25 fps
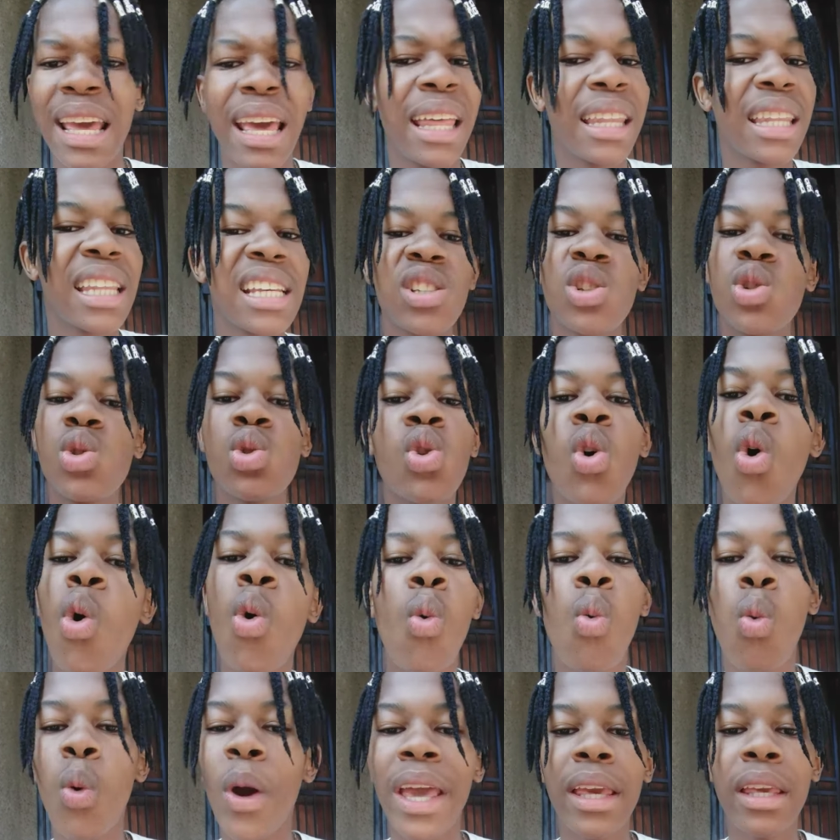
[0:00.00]
There's no
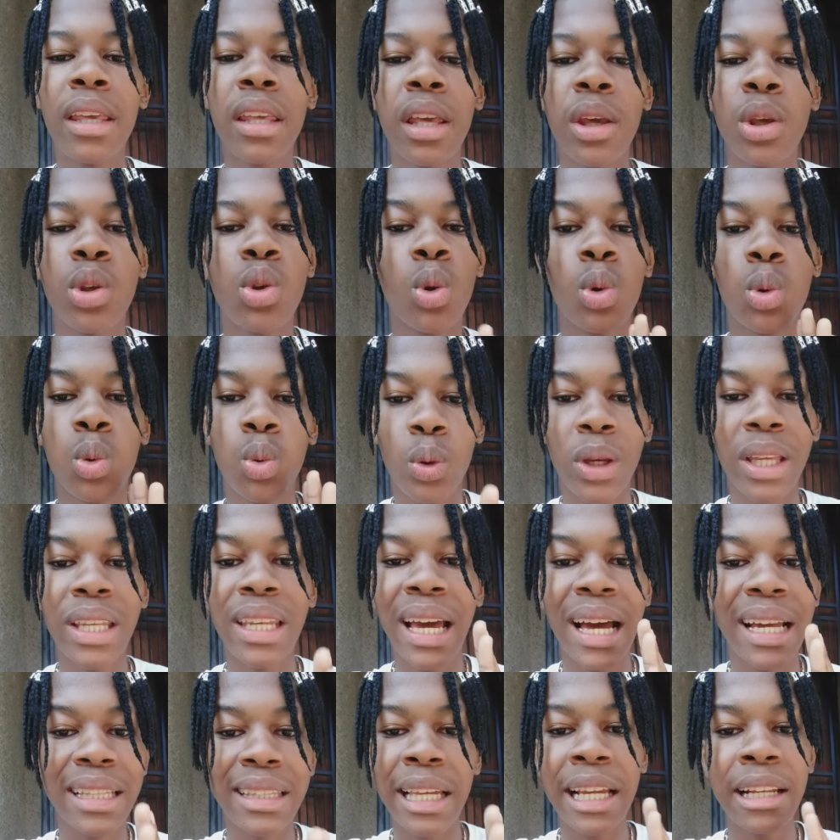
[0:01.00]
way you'll win
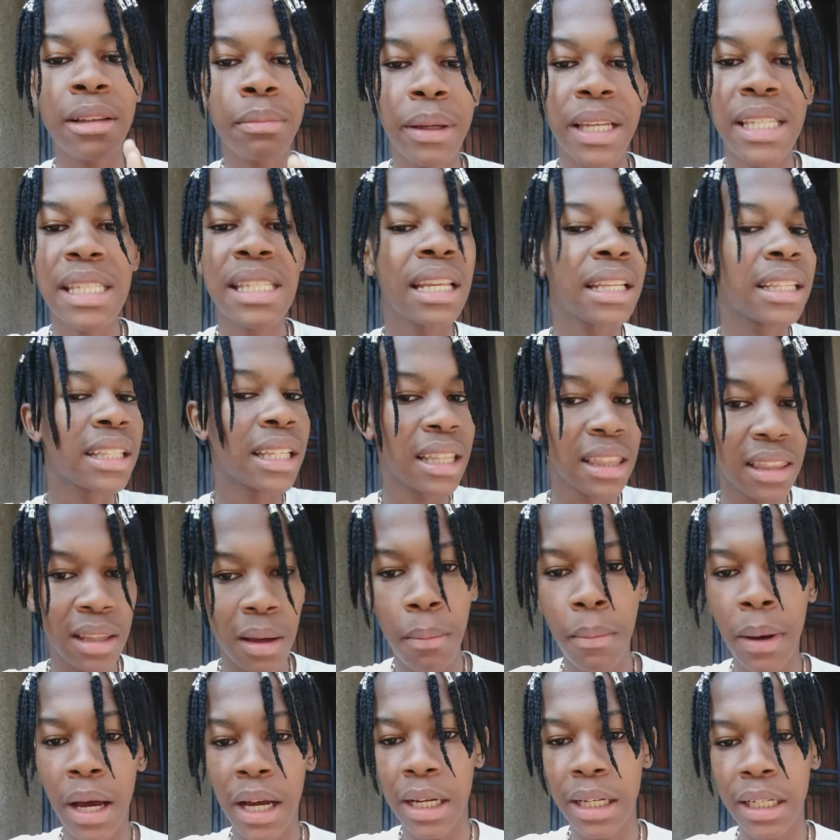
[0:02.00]
100% in the
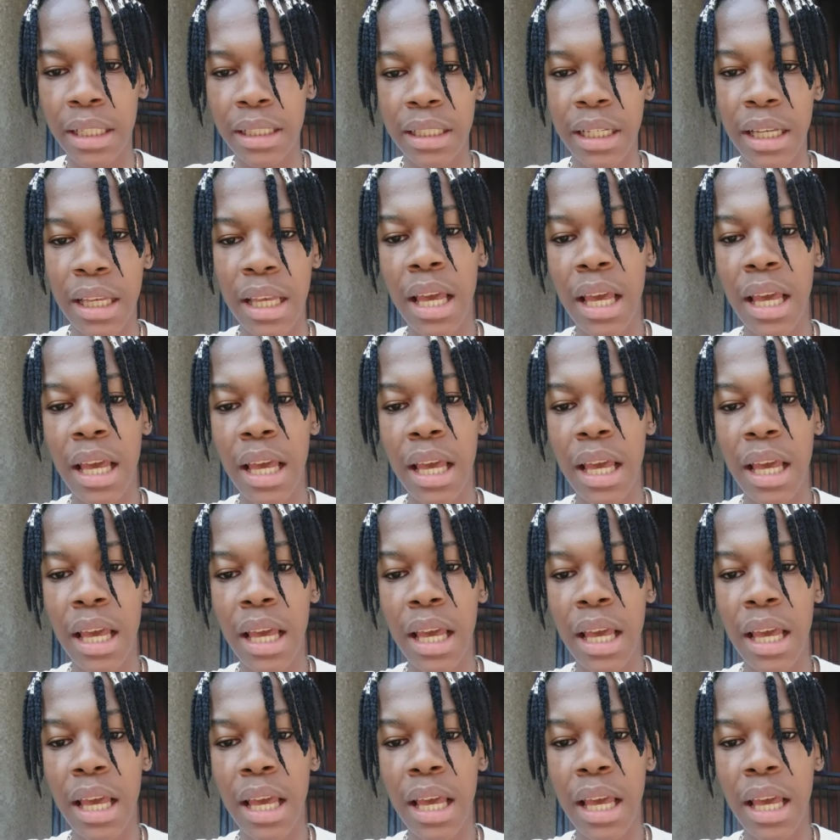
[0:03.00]
market.